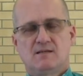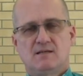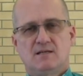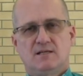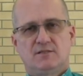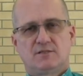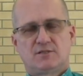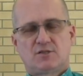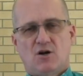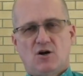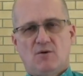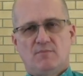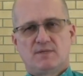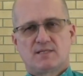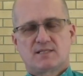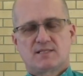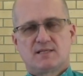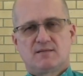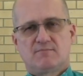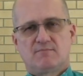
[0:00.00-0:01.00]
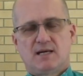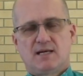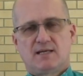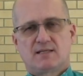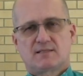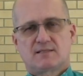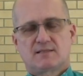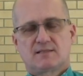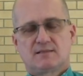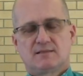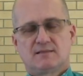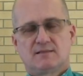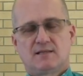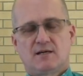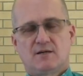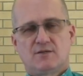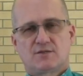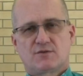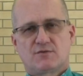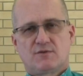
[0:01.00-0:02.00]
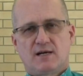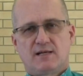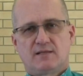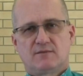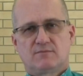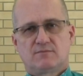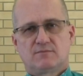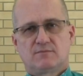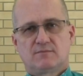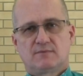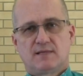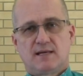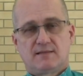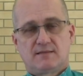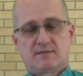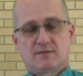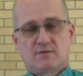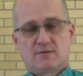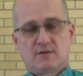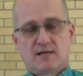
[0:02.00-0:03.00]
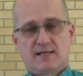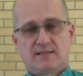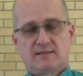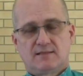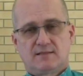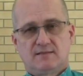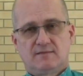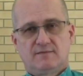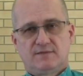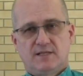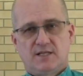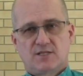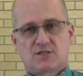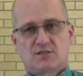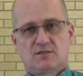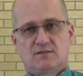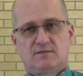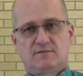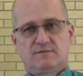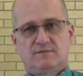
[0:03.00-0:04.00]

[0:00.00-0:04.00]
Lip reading: And Thomas then makes that great confession of